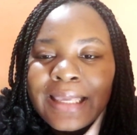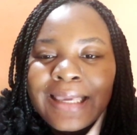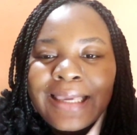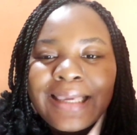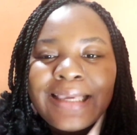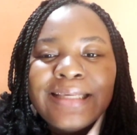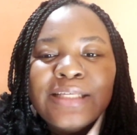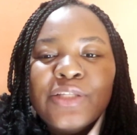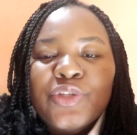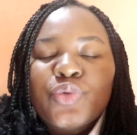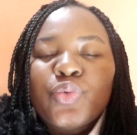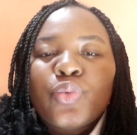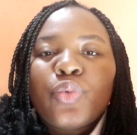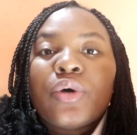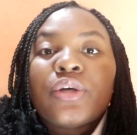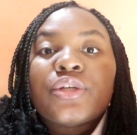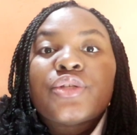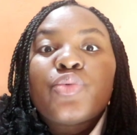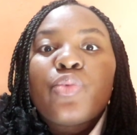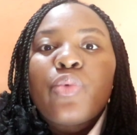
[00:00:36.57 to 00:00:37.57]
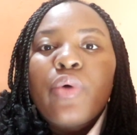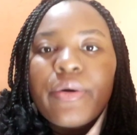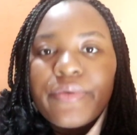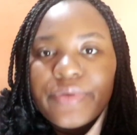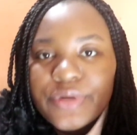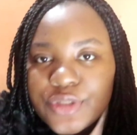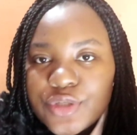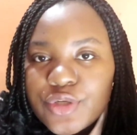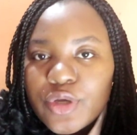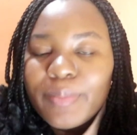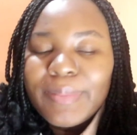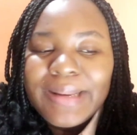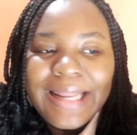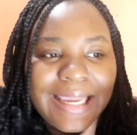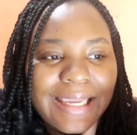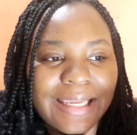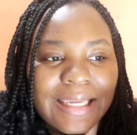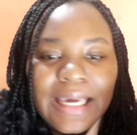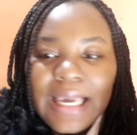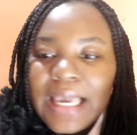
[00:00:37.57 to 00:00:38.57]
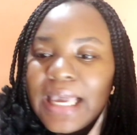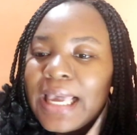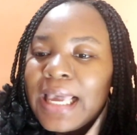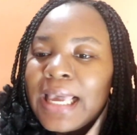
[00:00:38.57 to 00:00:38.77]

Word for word: it was worrisome like